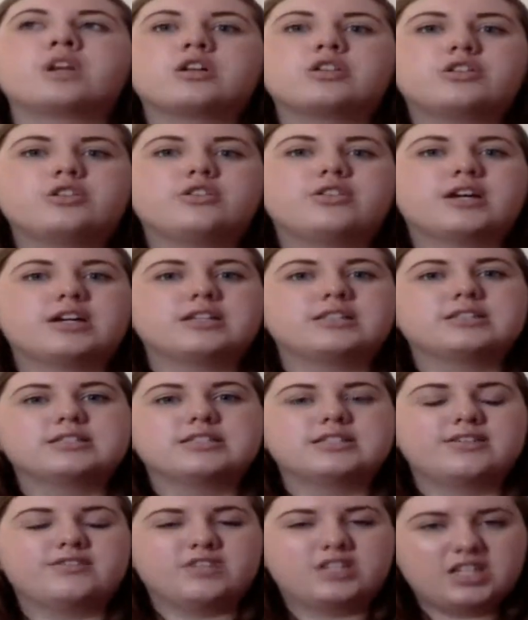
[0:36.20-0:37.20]

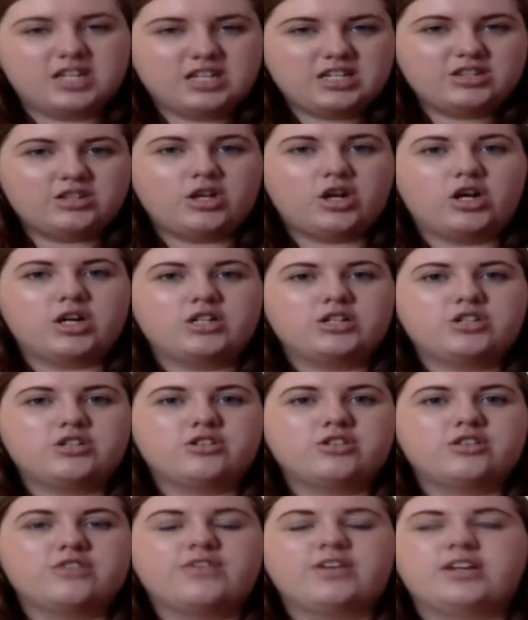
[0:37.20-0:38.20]
2017 launch,
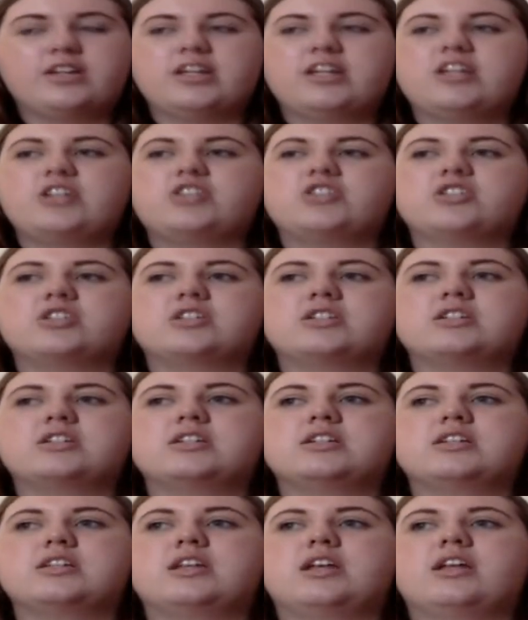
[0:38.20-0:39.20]
the foundation
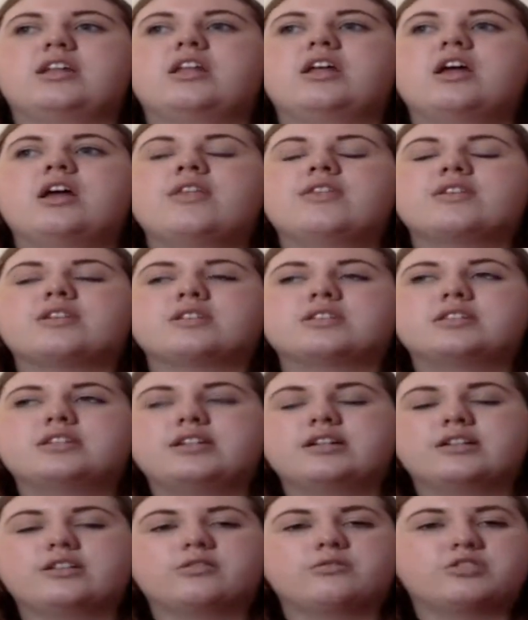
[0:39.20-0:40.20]
and
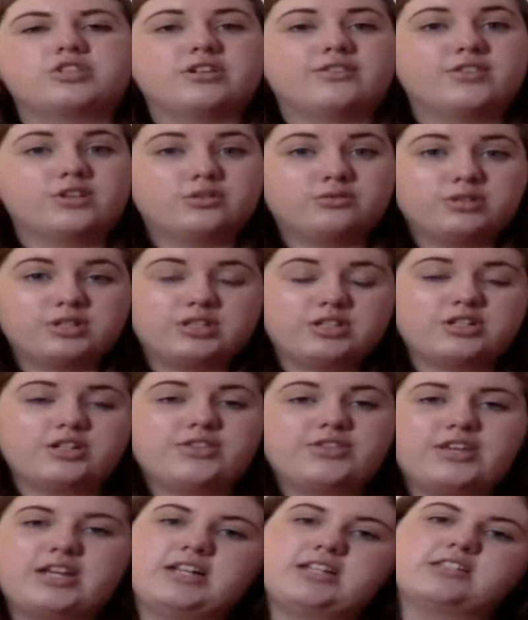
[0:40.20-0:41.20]
concealer, which I've heard really good
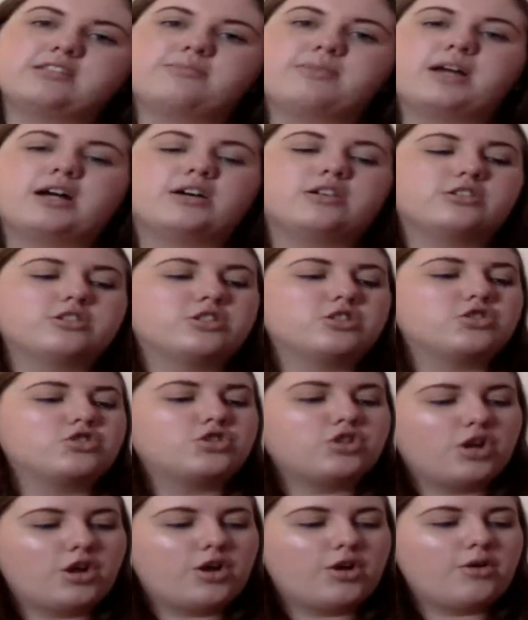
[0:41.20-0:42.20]
things about.
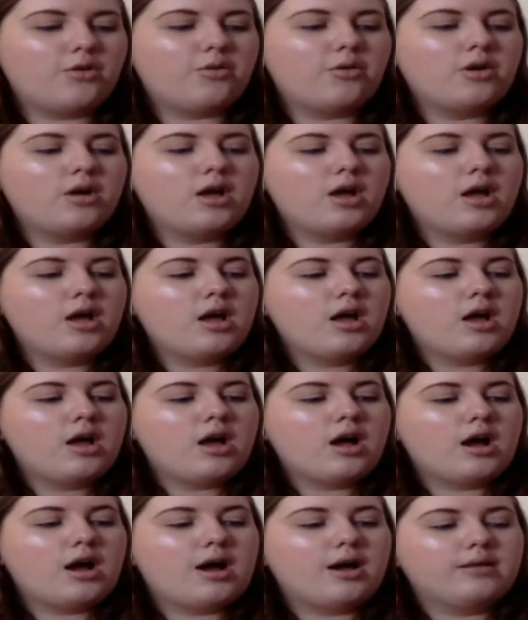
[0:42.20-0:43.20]
So
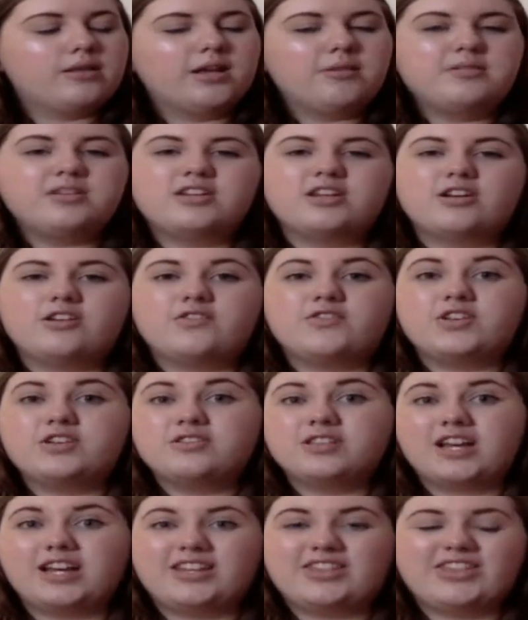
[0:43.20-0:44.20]
let me know if you
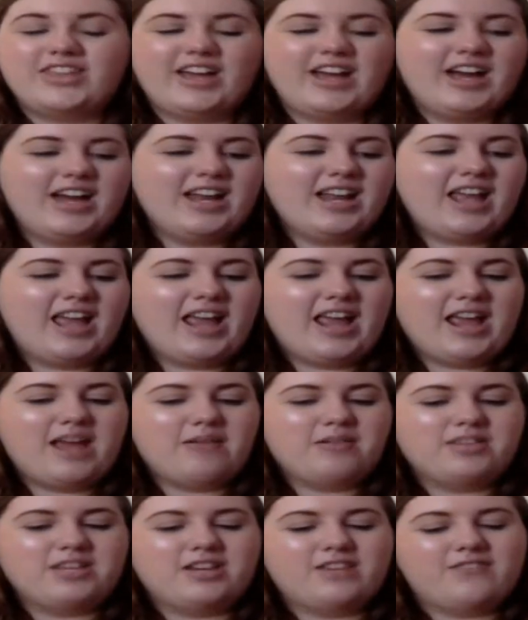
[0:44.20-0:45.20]
like that, and
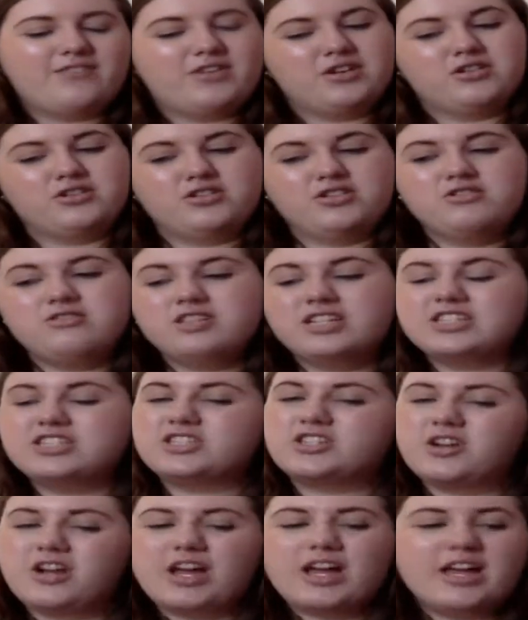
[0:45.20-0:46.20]
without further ado, let's go
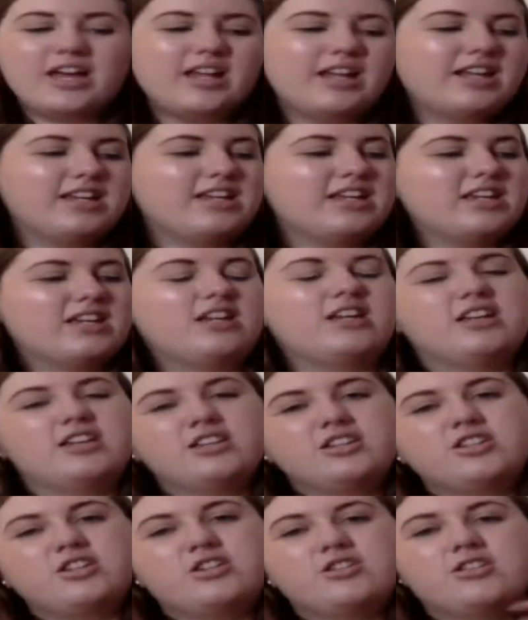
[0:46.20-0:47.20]
ahead and get
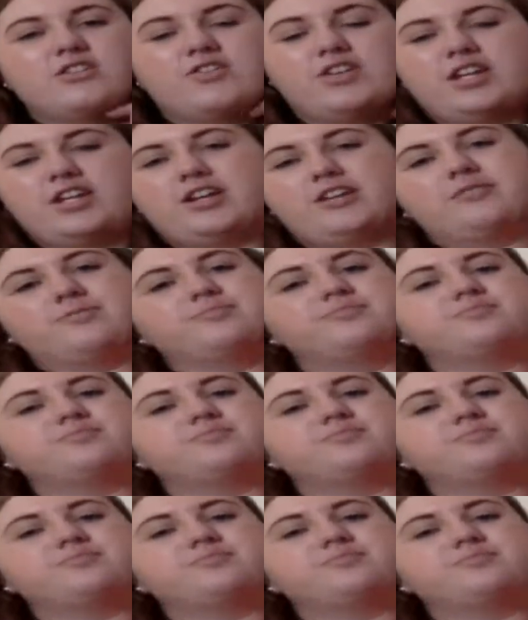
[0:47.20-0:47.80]
into the video.